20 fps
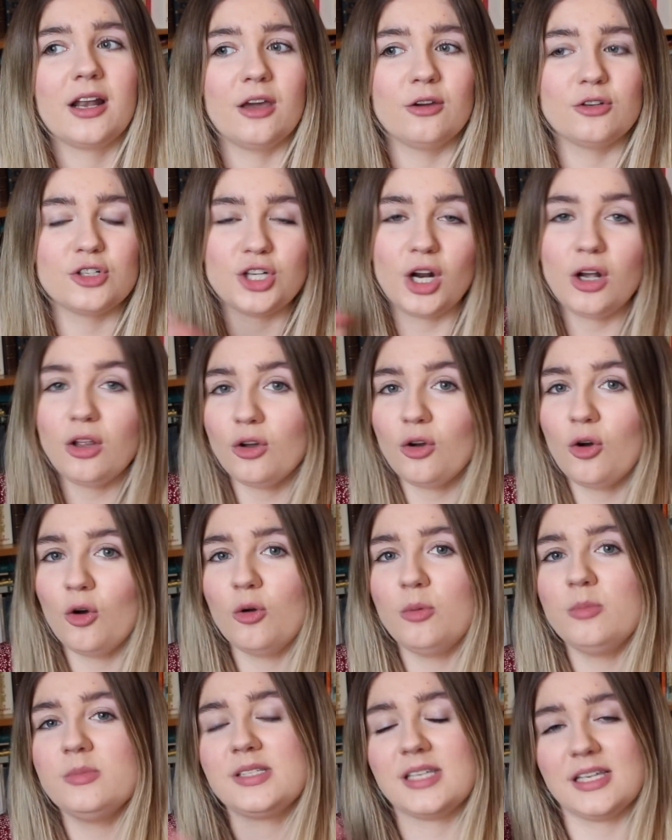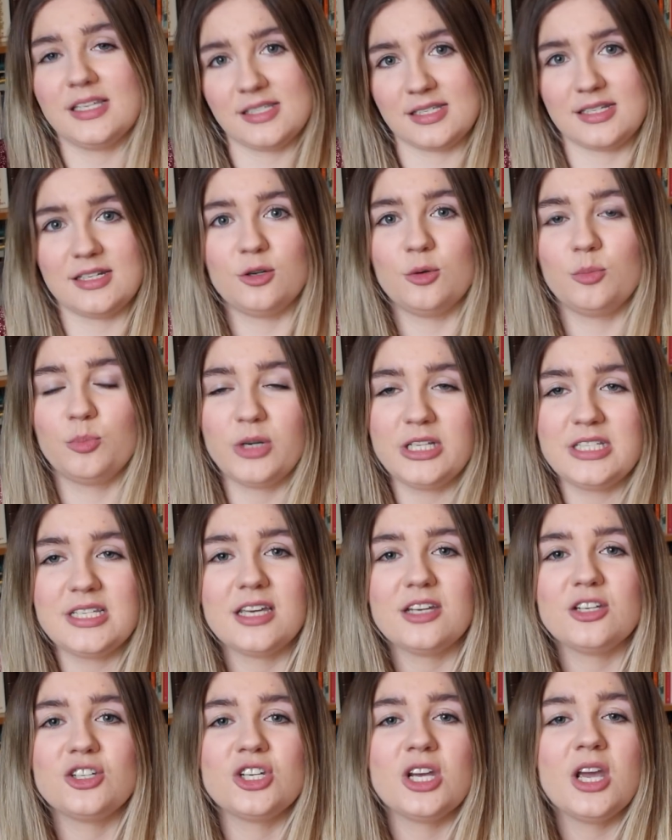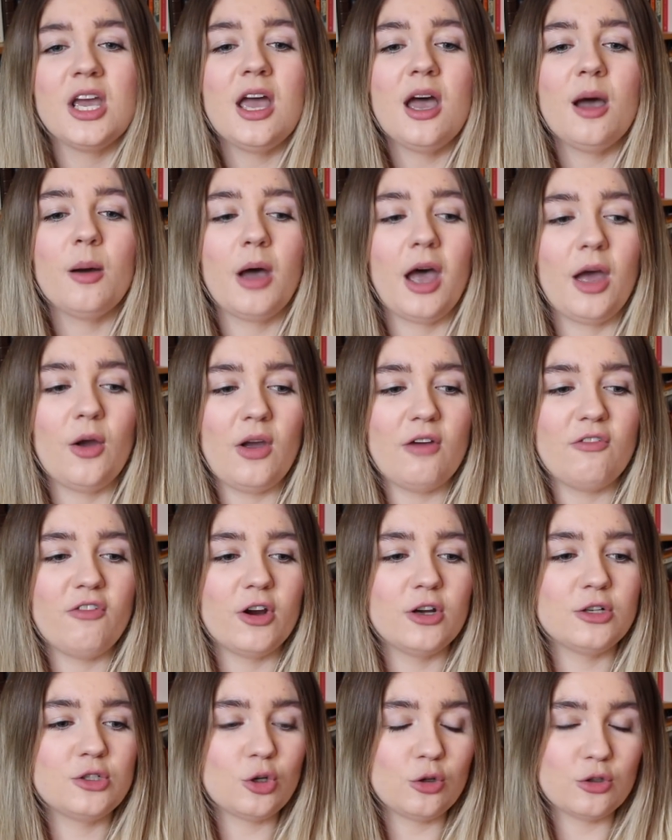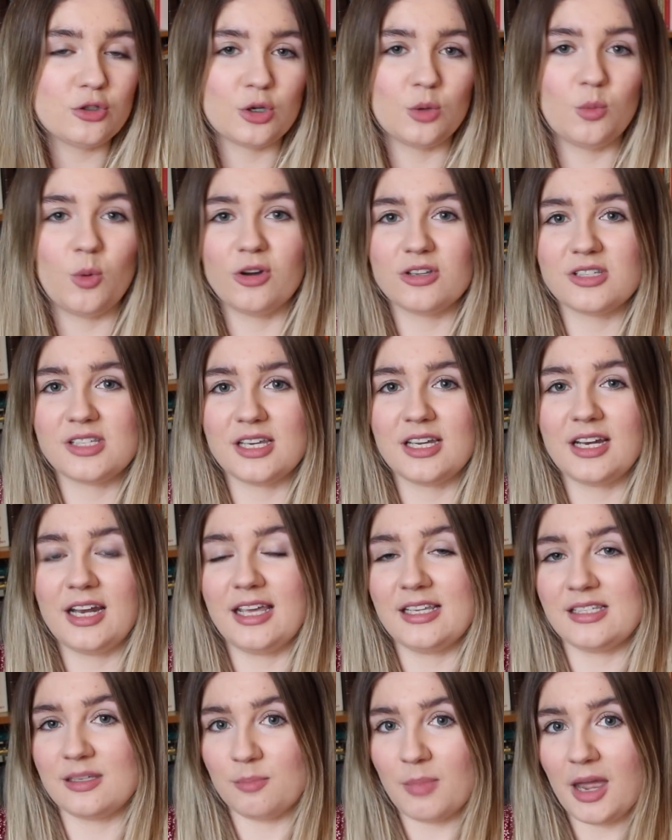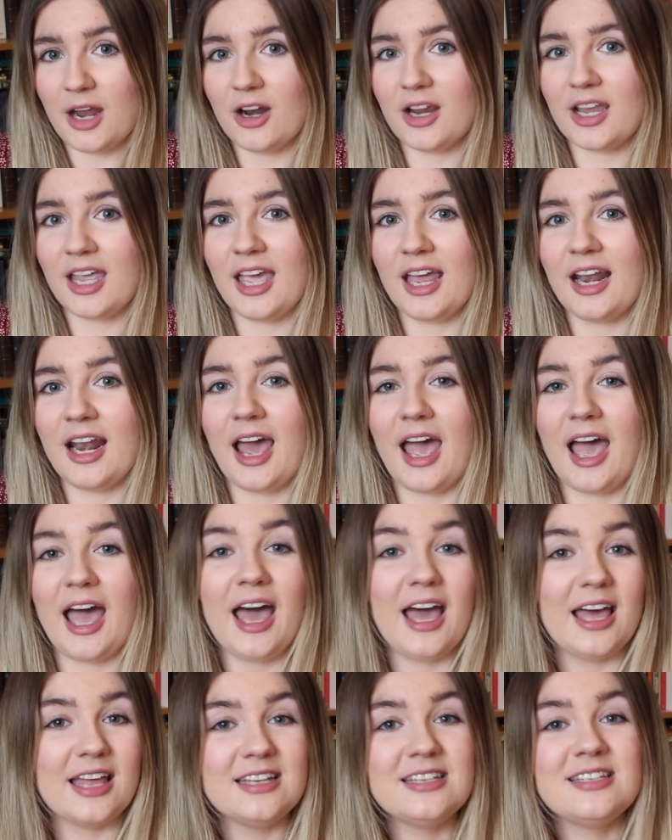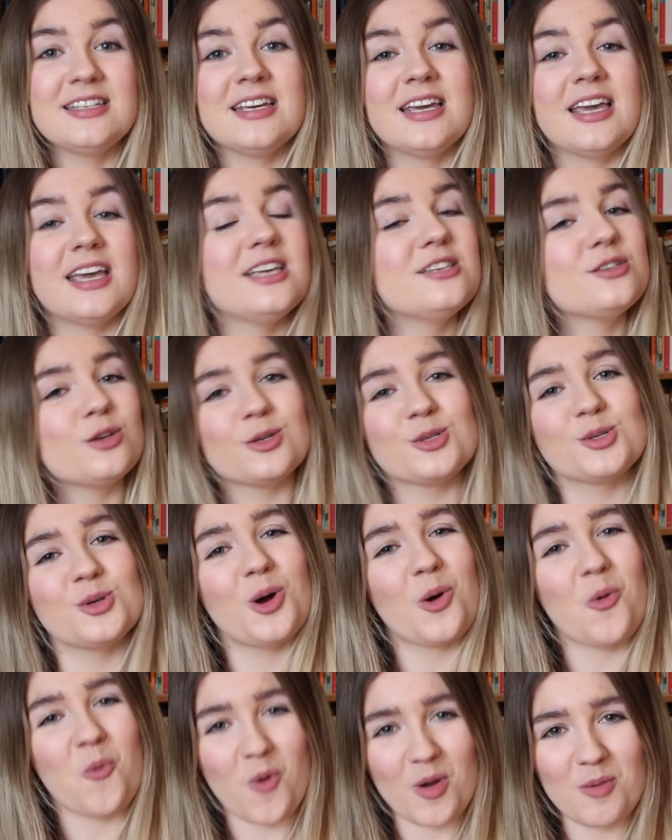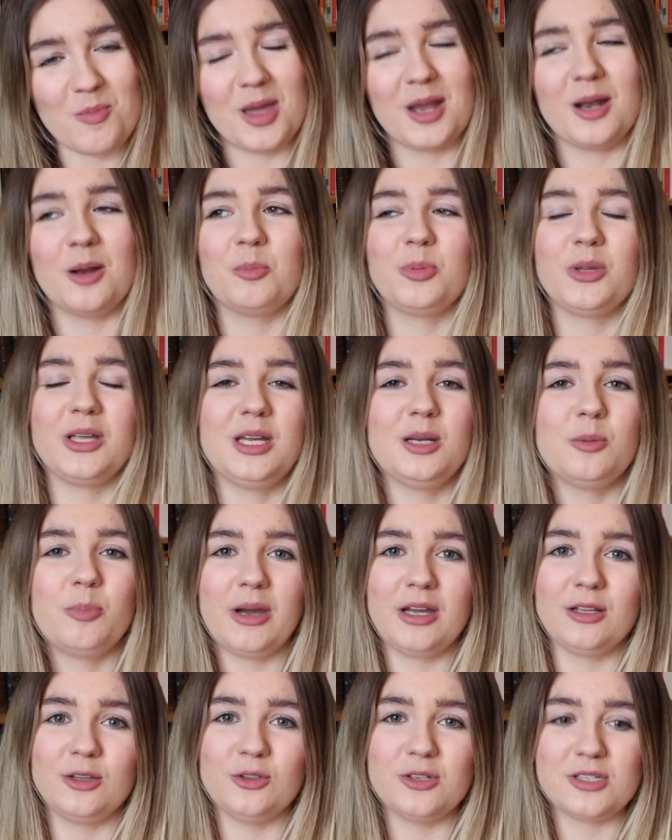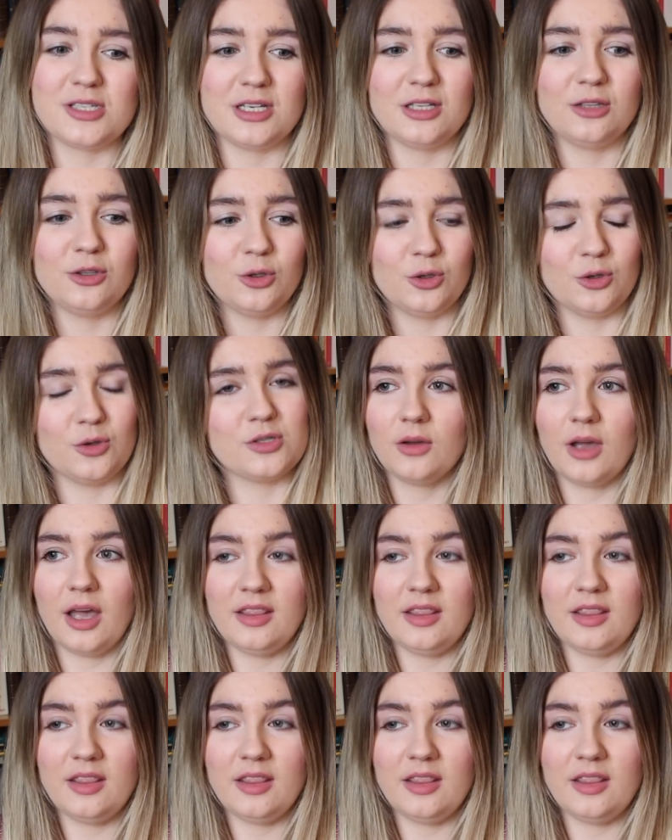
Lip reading: Now, Sherlock Holmes is still British, however, Dr. Watson is American and is also a woman played by Lucy Liu.